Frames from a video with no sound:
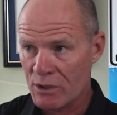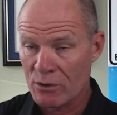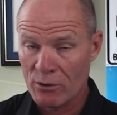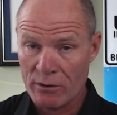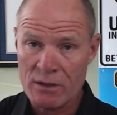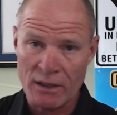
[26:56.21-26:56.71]

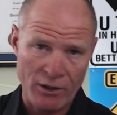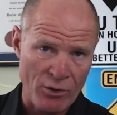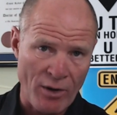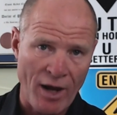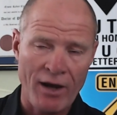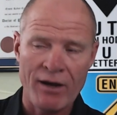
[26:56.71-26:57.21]
looks like you
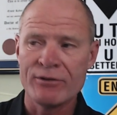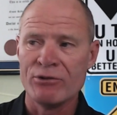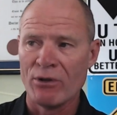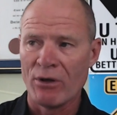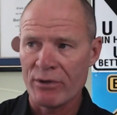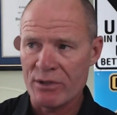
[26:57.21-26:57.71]
have, and
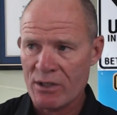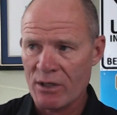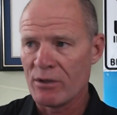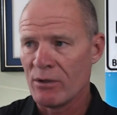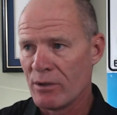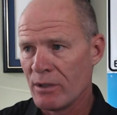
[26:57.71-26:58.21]
you've already
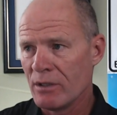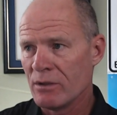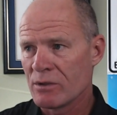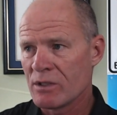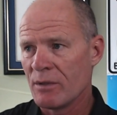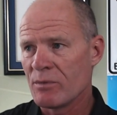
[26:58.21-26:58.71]
started learning
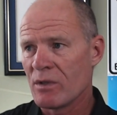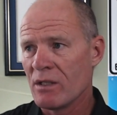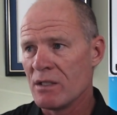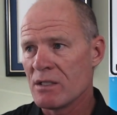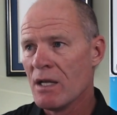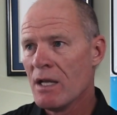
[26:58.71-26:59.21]
those types of
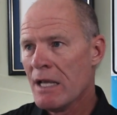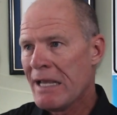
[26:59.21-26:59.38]
things.